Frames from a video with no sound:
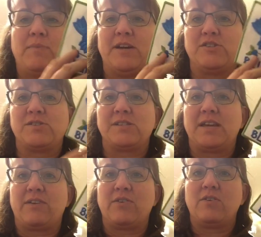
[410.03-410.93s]
your pages
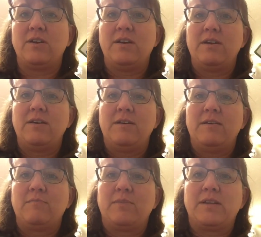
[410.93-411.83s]
together,
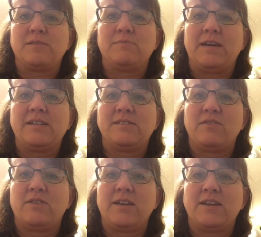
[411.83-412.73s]
but it's made
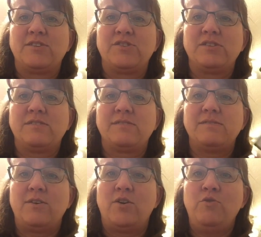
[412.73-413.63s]
so that it can just
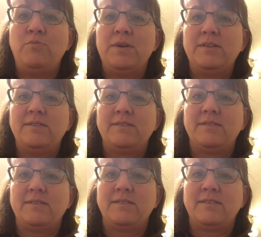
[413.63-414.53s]
open.
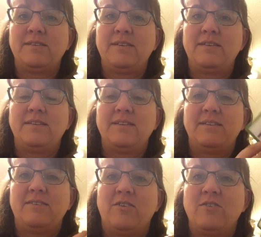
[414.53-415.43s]

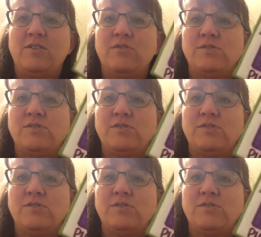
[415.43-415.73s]
Aren't